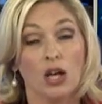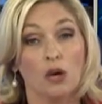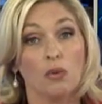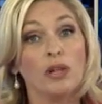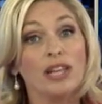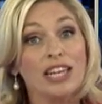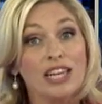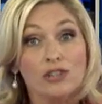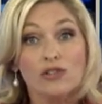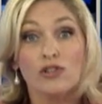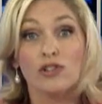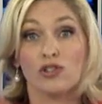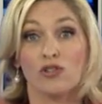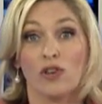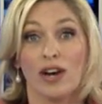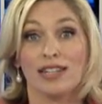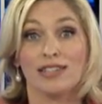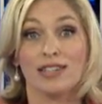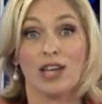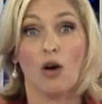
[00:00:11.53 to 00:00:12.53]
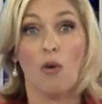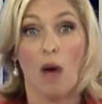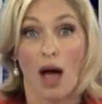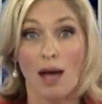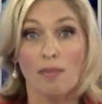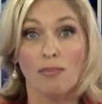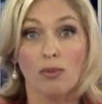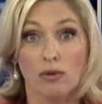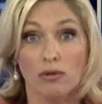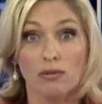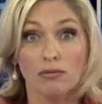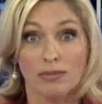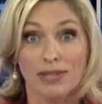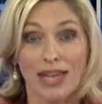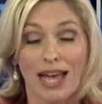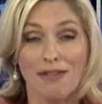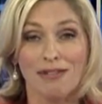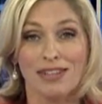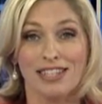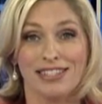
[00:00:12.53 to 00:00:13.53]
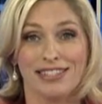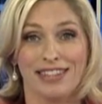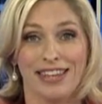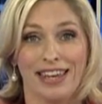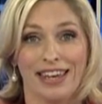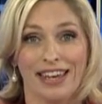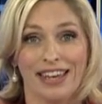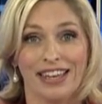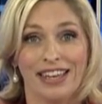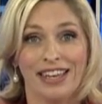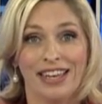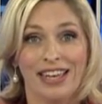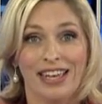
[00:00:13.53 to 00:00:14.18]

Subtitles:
will interest rates go up or down this year?